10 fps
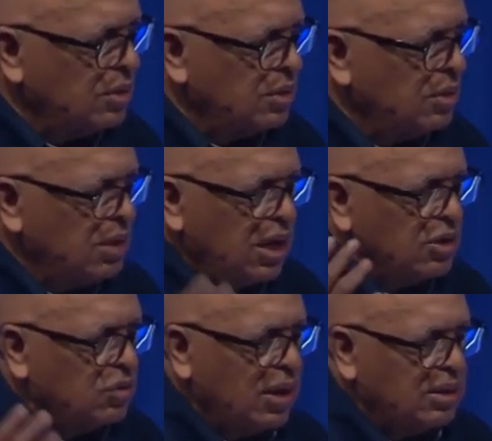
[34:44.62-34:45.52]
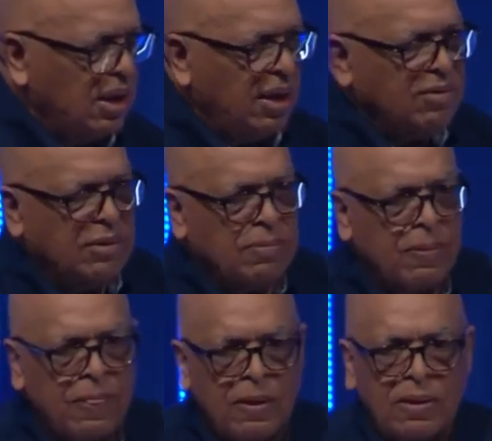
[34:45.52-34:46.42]
Jesus and take us right to heaven
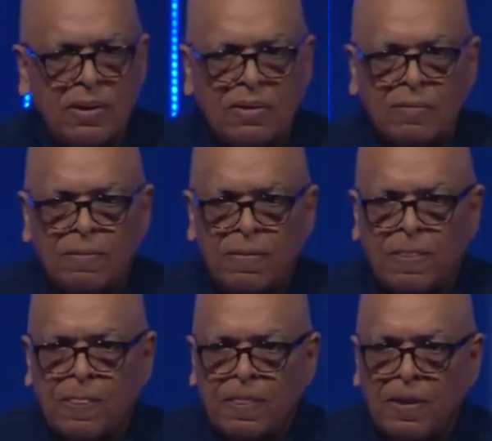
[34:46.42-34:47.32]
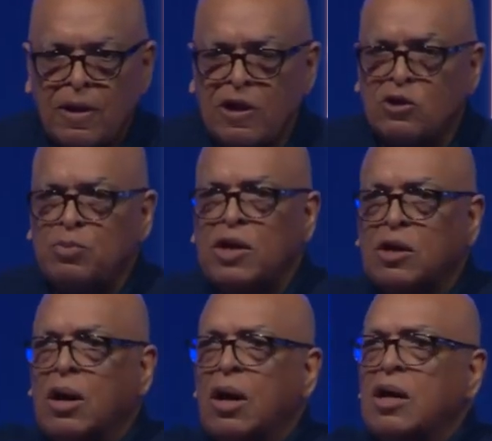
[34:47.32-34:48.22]
is
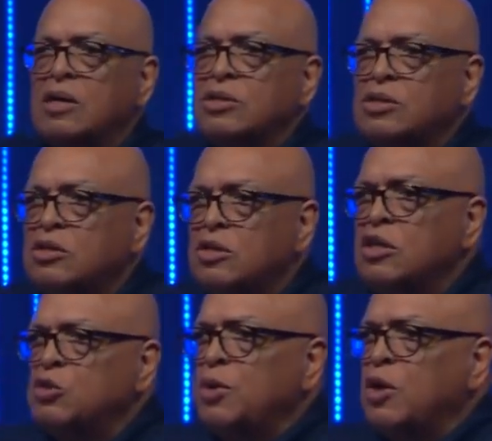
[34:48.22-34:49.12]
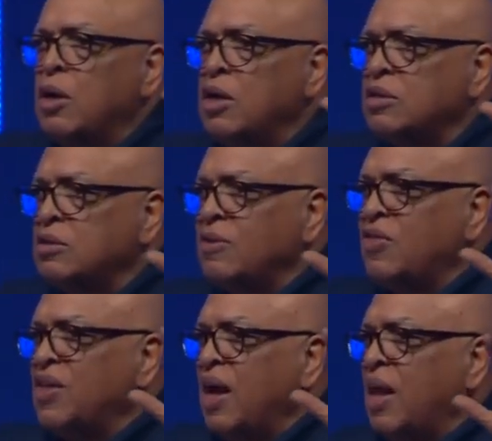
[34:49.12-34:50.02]
because, is because of
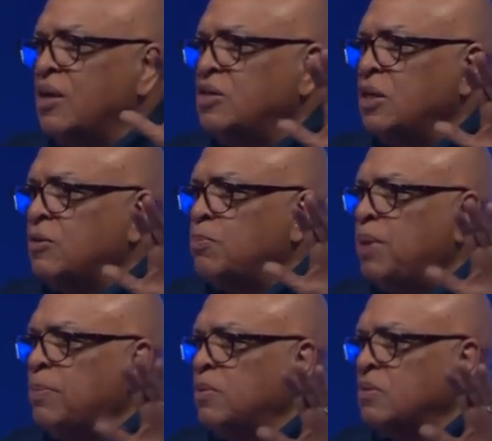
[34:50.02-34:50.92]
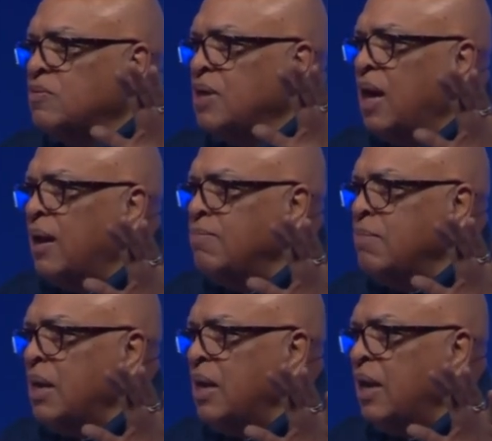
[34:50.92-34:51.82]
the theology of the peoples of God,
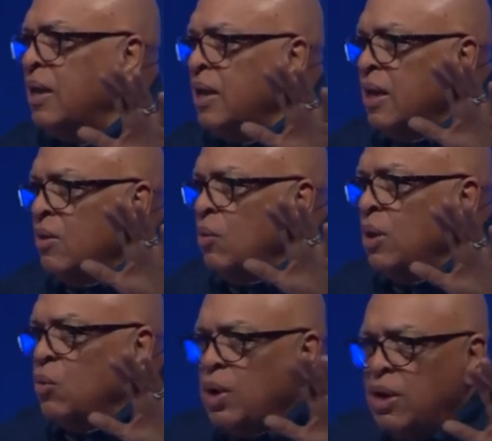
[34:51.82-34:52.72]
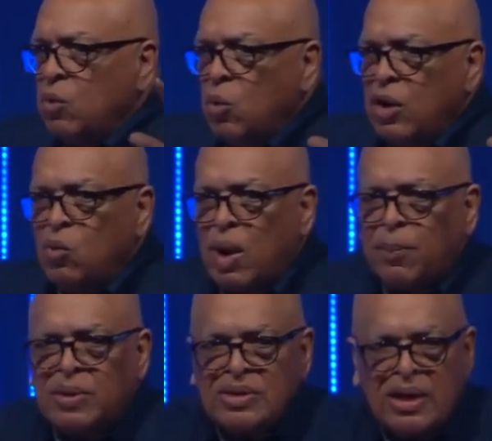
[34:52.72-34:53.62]
meaning we, we, we
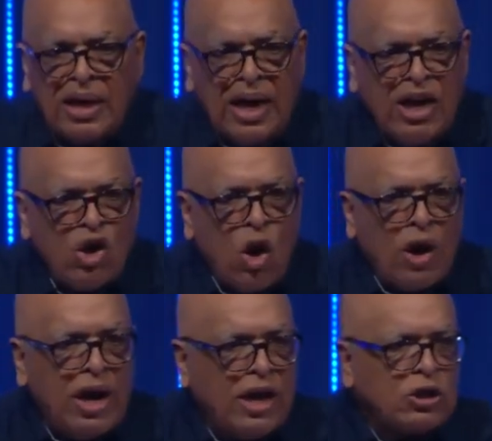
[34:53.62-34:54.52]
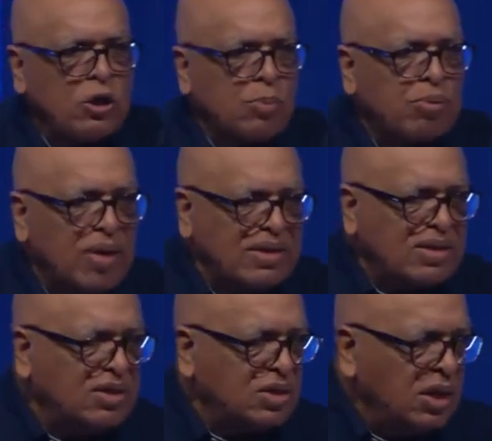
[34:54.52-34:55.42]
represent an incarnational
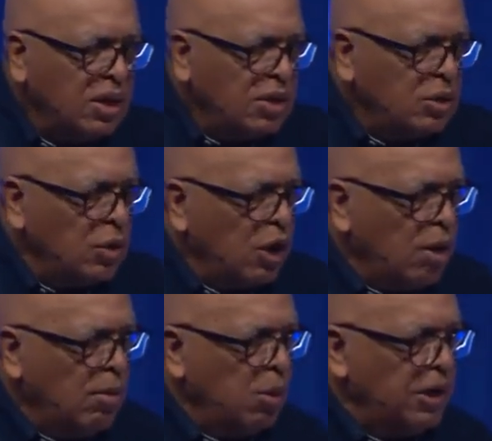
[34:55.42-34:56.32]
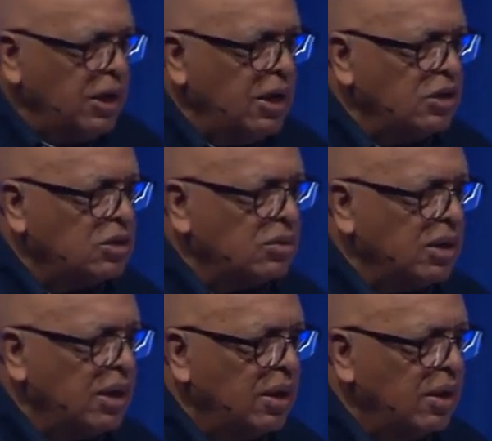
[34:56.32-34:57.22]
presence during our moment in
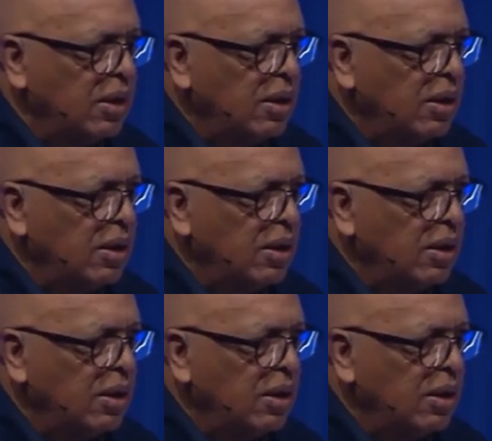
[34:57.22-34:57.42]
history.